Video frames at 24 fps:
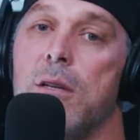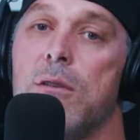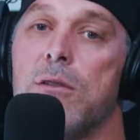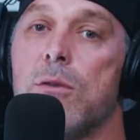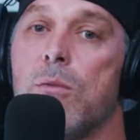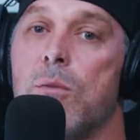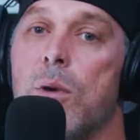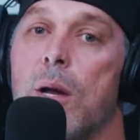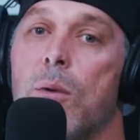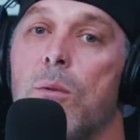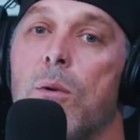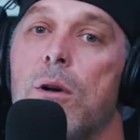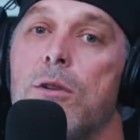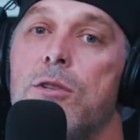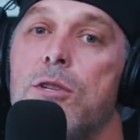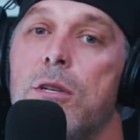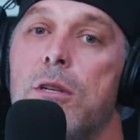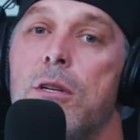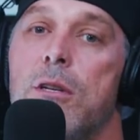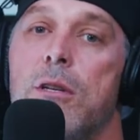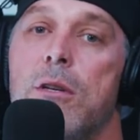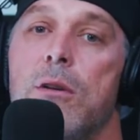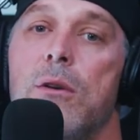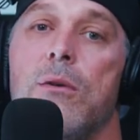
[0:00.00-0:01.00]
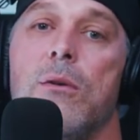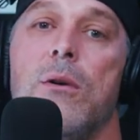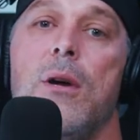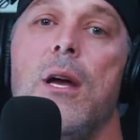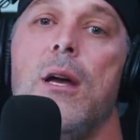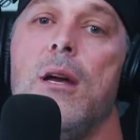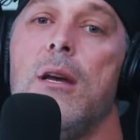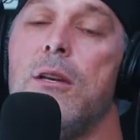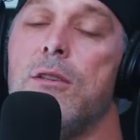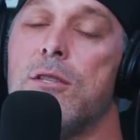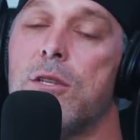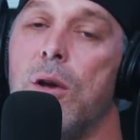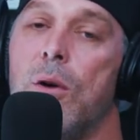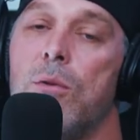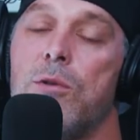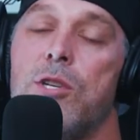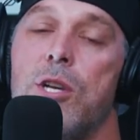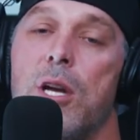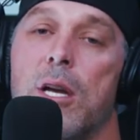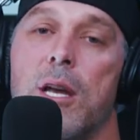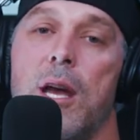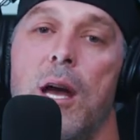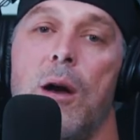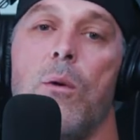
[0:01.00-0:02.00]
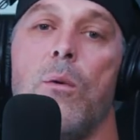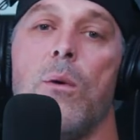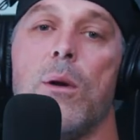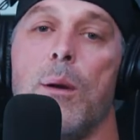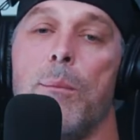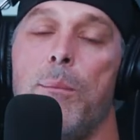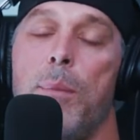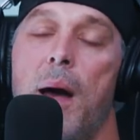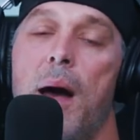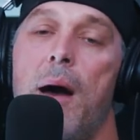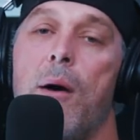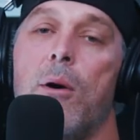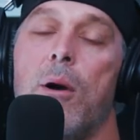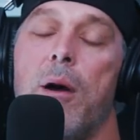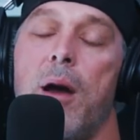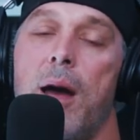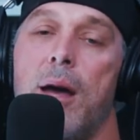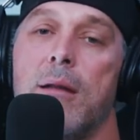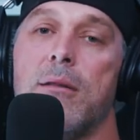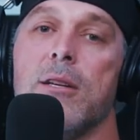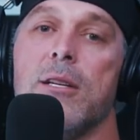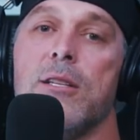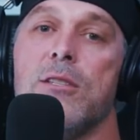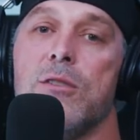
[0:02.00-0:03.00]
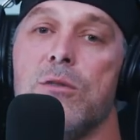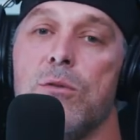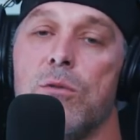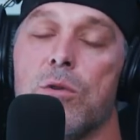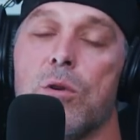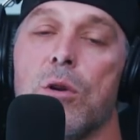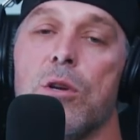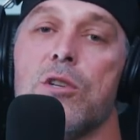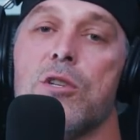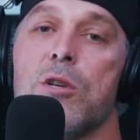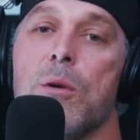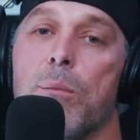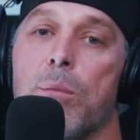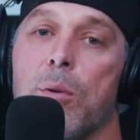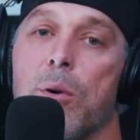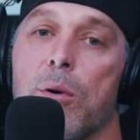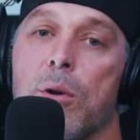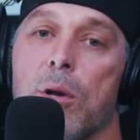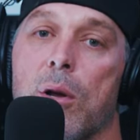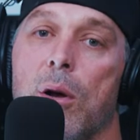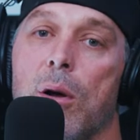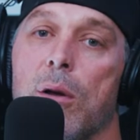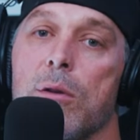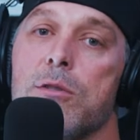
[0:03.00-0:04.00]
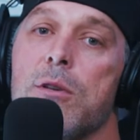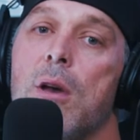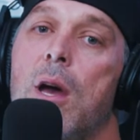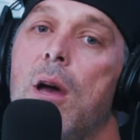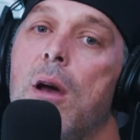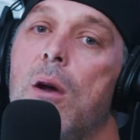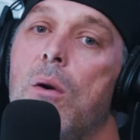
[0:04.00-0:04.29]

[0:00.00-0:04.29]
So, what I want you to do is go check out one of Power Athlete's nutrition protocols.